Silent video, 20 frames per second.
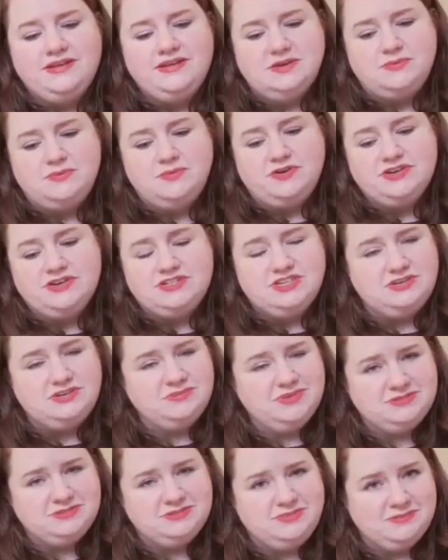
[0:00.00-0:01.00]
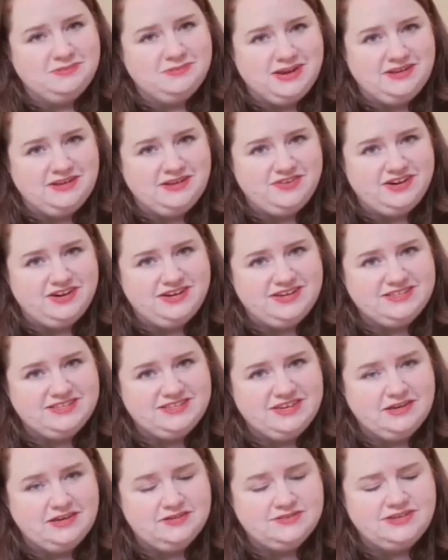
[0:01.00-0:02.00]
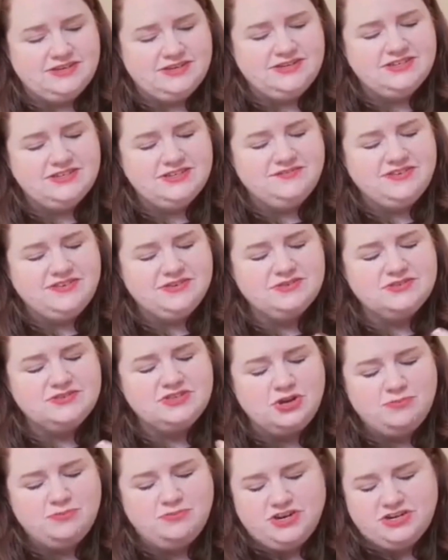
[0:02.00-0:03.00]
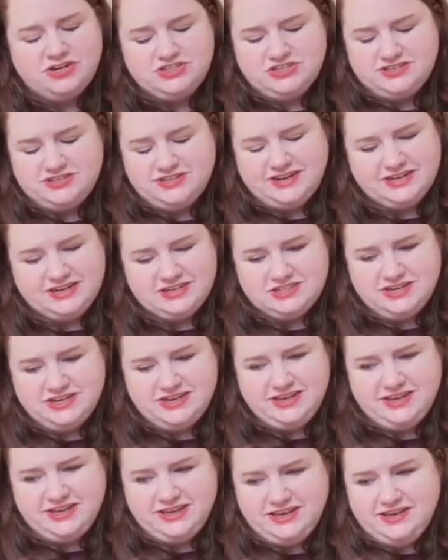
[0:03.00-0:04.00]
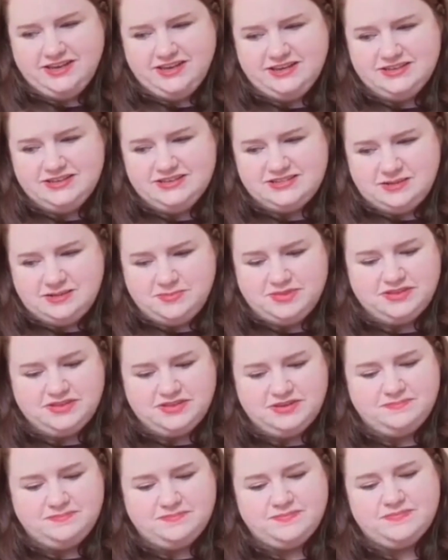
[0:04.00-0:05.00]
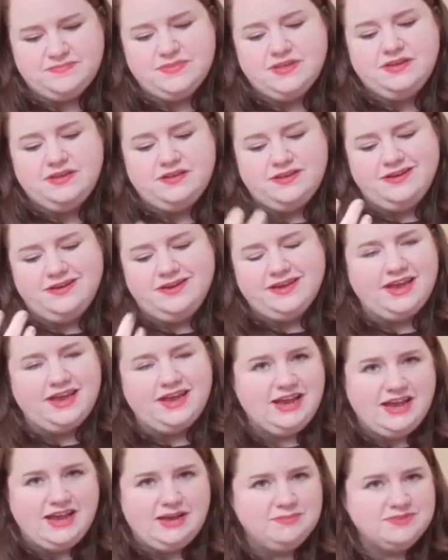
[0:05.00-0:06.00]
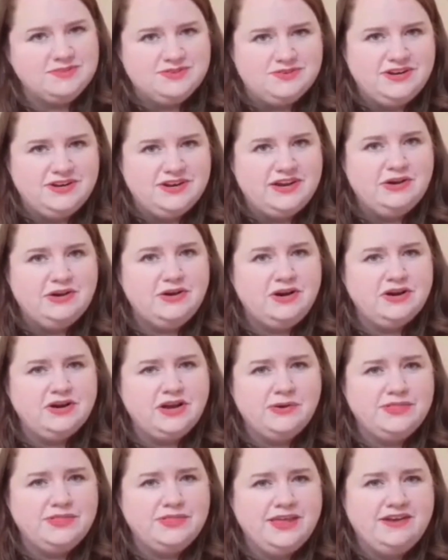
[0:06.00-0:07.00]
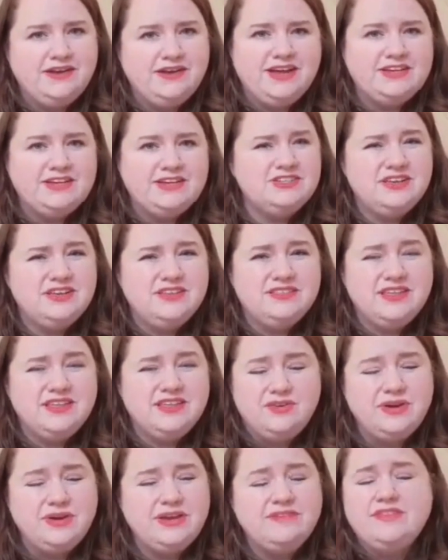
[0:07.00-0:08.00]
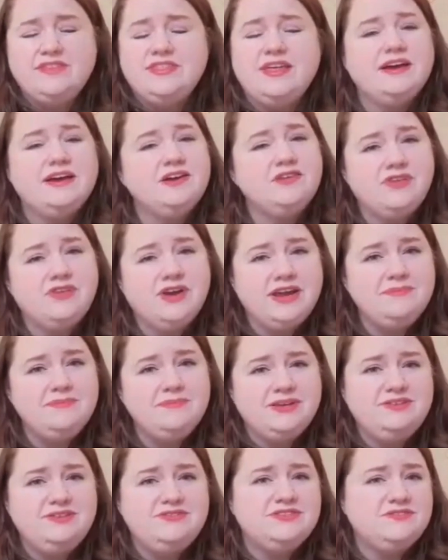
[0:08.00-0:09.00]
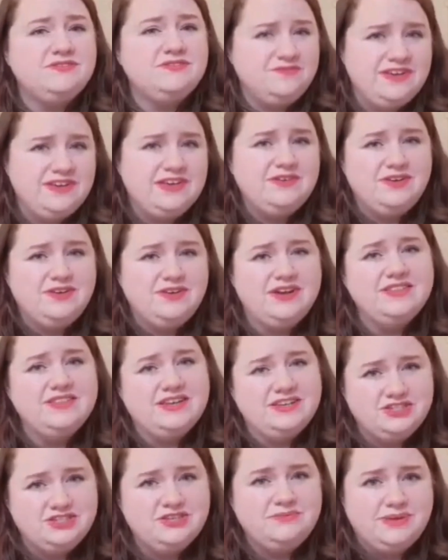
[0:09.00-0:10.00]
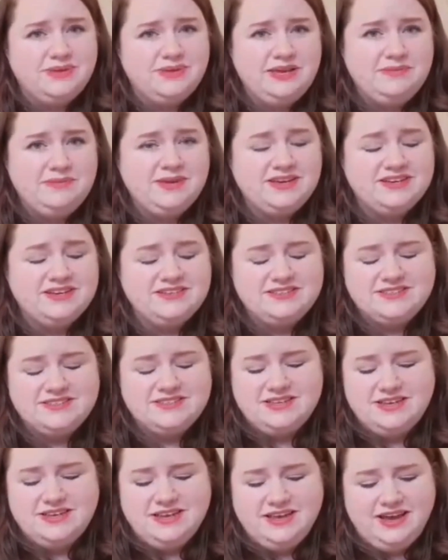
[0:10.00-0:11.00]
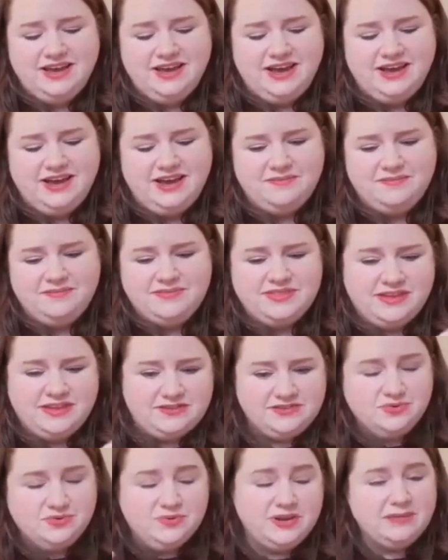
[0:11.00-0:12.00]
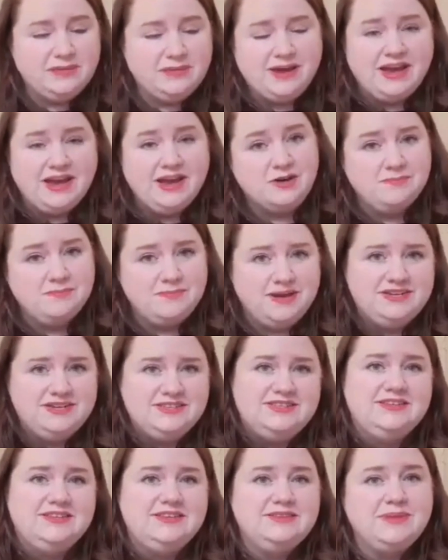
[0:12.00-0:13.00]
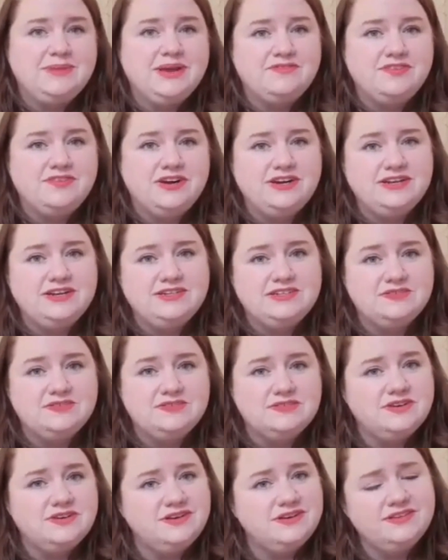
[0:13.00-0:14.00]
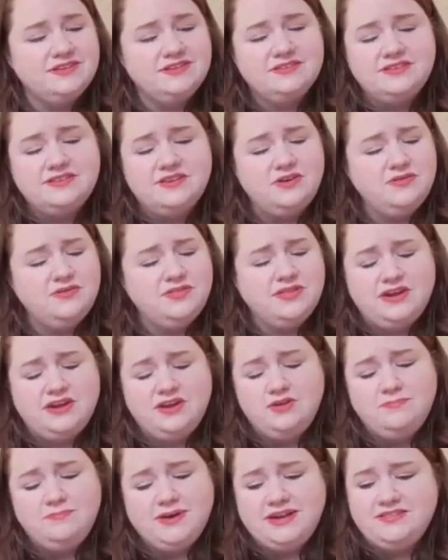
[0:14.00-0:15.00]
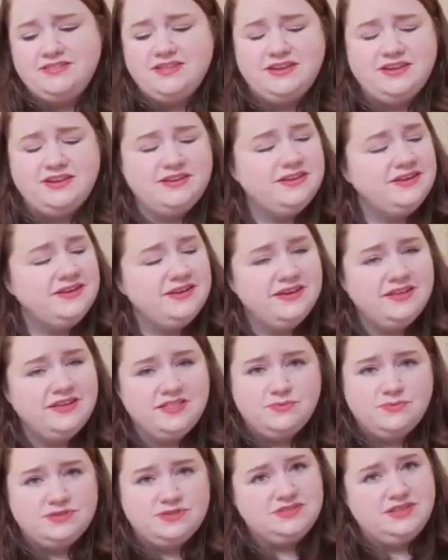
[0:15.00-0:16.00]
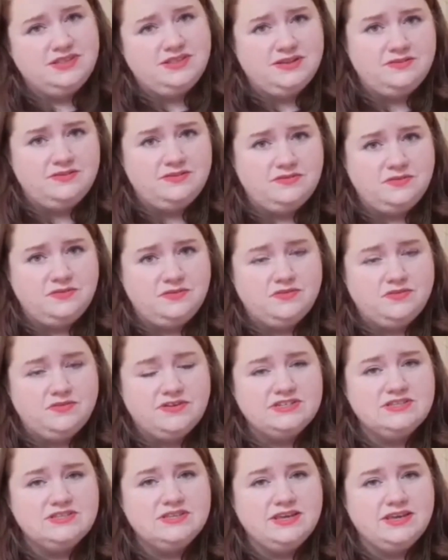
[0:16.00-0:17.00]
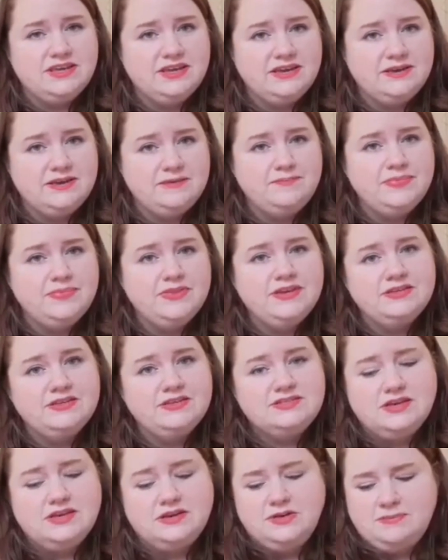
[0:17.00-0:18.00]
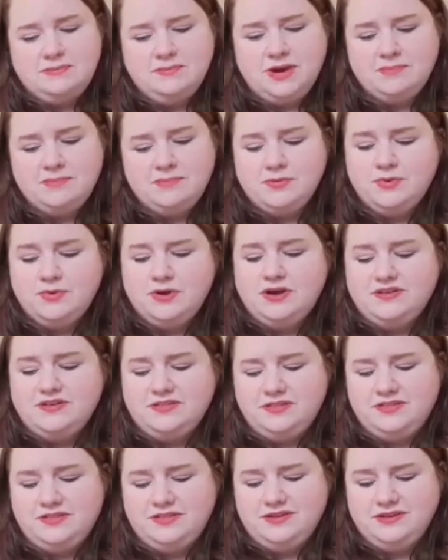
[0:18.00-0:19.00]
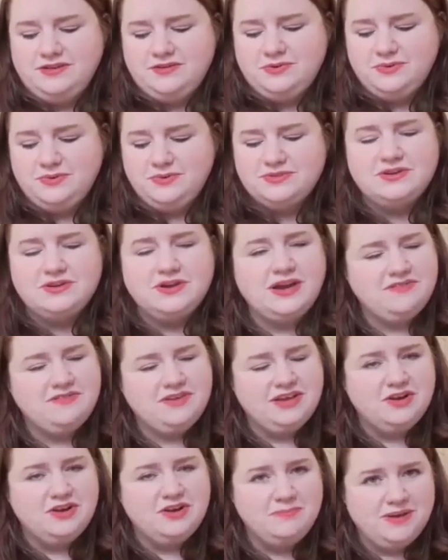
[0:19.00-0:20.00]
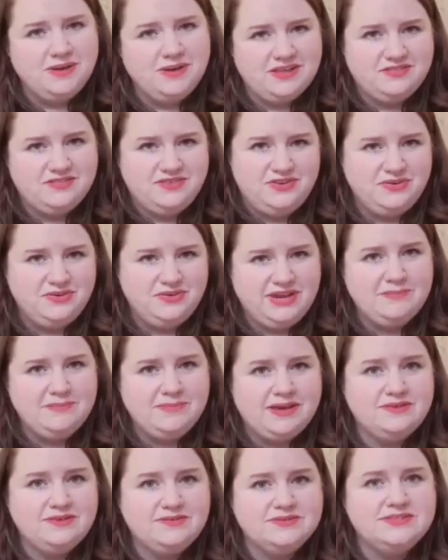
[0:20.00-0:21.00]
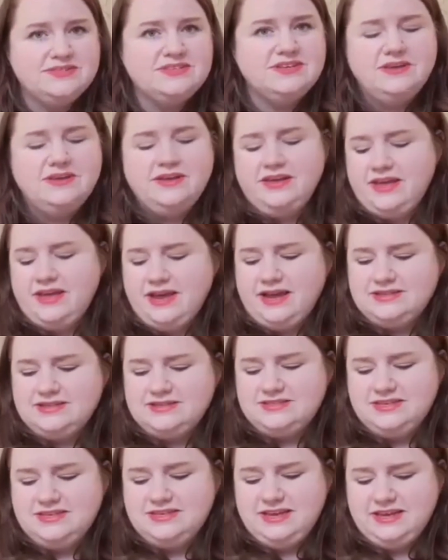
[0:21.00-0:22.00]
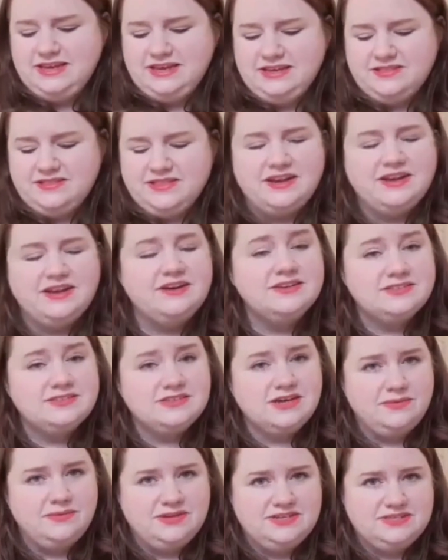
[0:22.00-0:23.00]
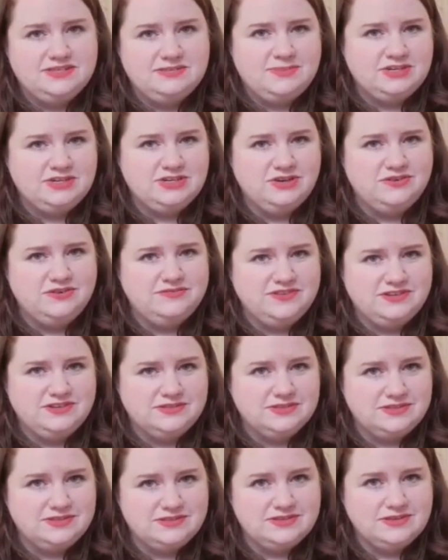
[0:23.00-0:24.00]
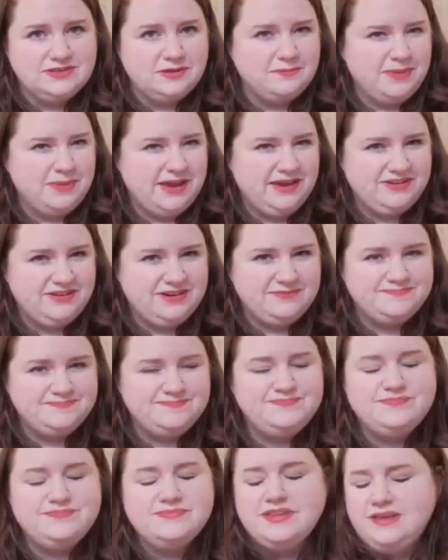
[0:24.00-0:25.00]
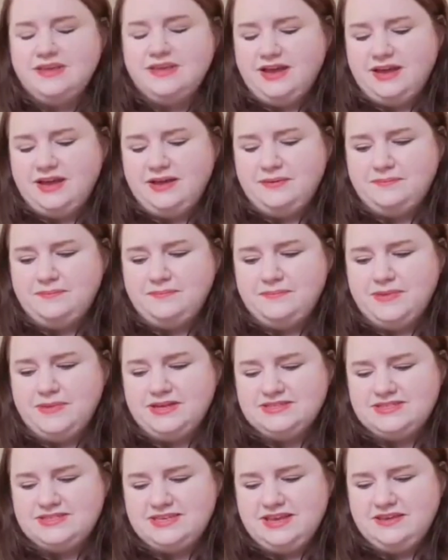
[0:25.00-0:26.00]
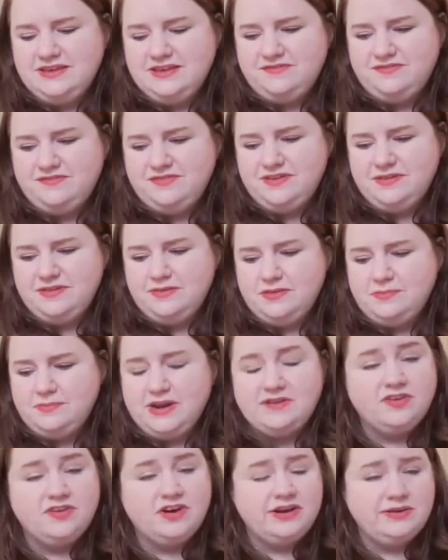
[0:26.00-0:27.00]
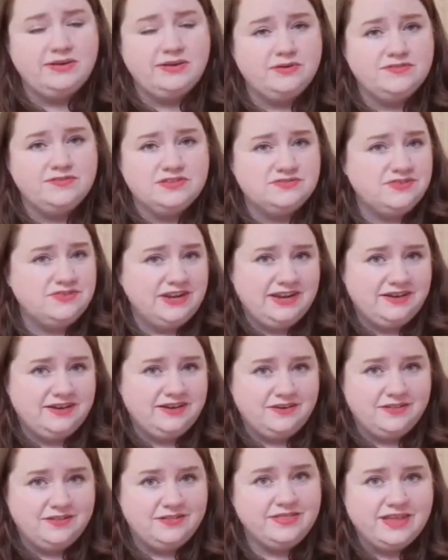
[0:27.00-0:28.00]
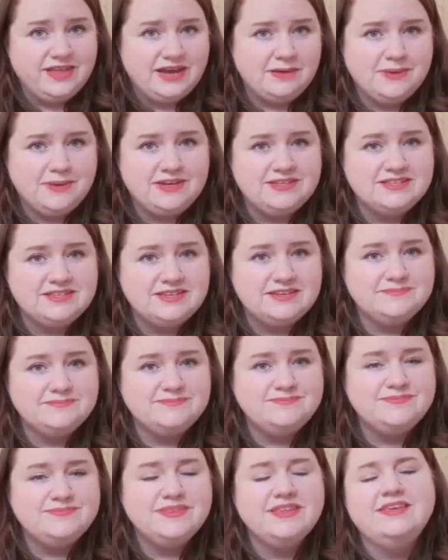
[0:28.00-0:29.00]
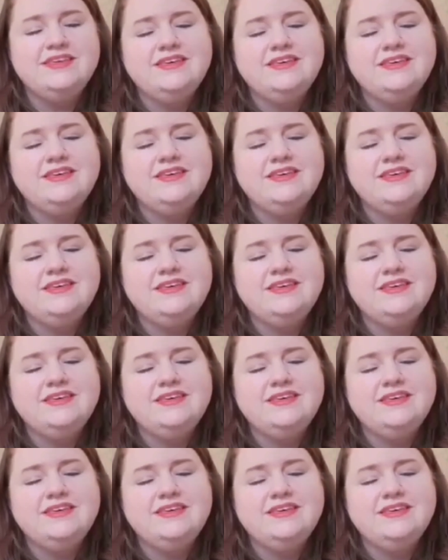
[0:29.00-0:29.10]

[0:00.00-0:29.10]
Please don't worry too much about the Black Friday sales. It just feels so pressured. And actually, some of them, like Amazon, I'll go on there, and actually, they're not even that great, but you just feel like they should be because they're talking about how amazing these Black Friday deals are, and they're no better than the ones that they do the rest of the year. So it might be worth also having a look back through your emails and seeing the last time they did special offers and compare it, and see if the Black Friday offers really are that amazing.